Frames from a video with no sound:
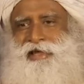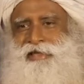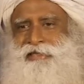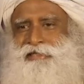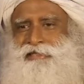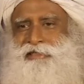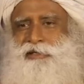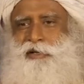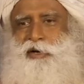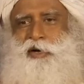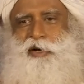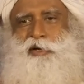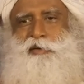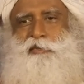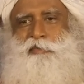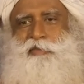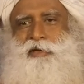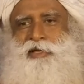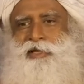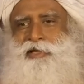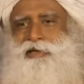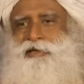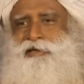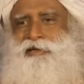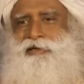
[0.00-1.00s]
not
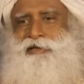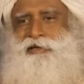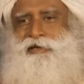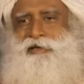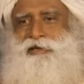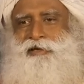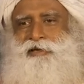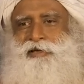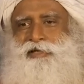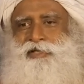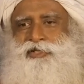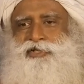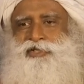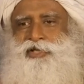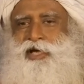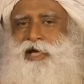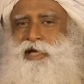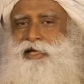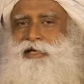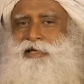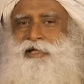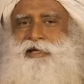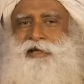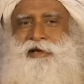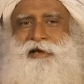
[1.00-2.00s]
been
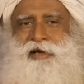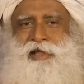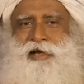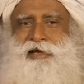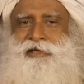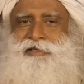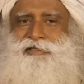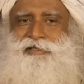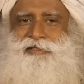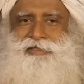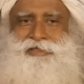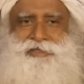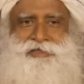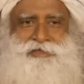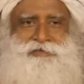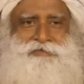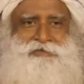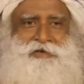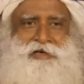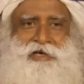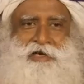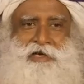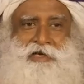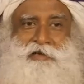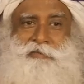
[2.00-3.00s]
shining light for
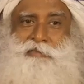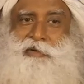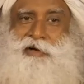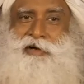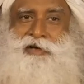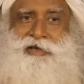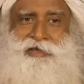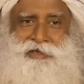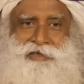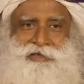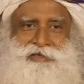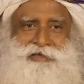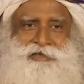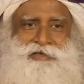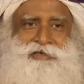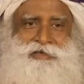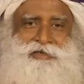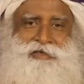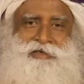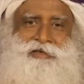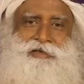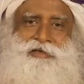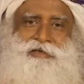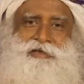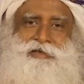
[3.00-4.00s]
anybody.
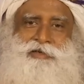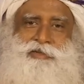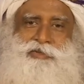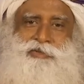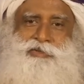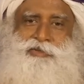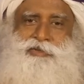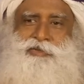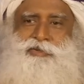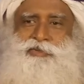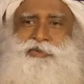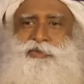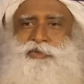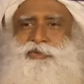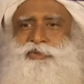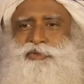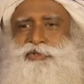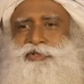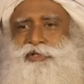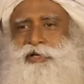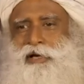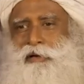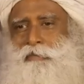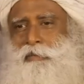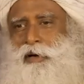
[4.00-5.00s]
Huge
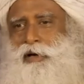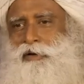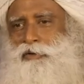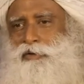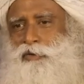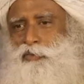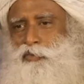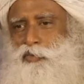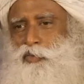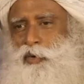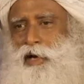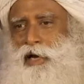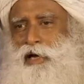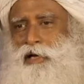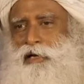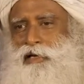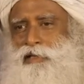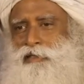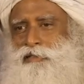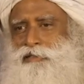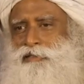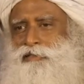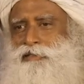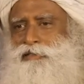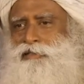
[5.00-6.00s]
amount of
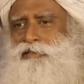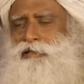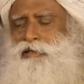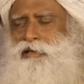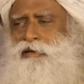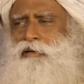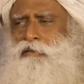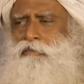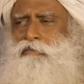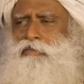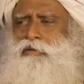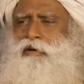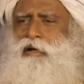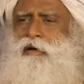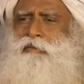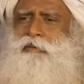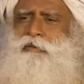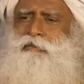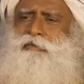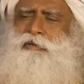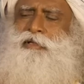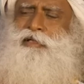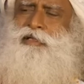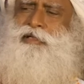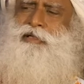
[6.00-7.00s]
violence,
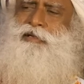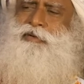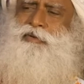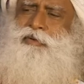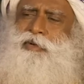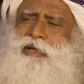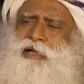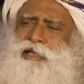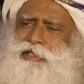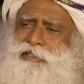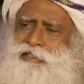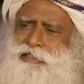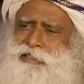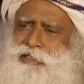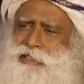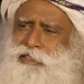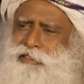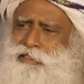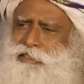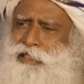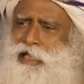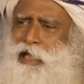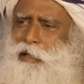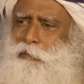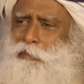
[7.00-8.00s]
probably cruelest
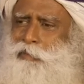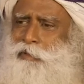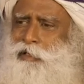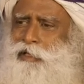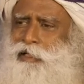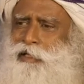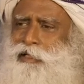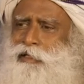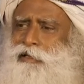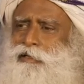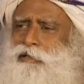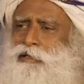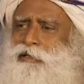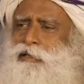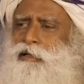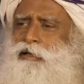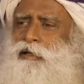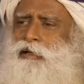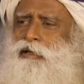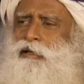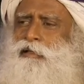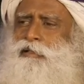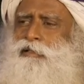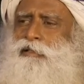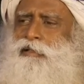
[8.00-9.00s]
things happening.
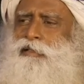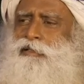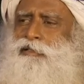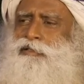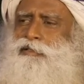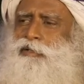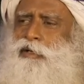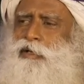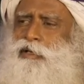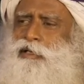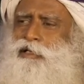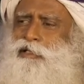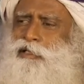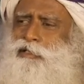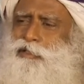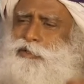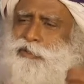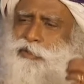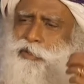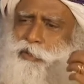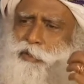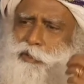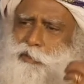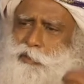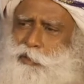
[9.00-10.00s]
The soil is
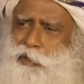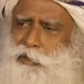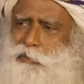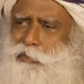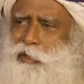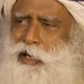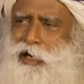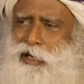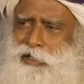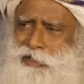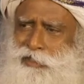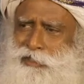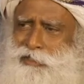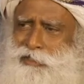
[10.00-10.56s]
soaked with blood,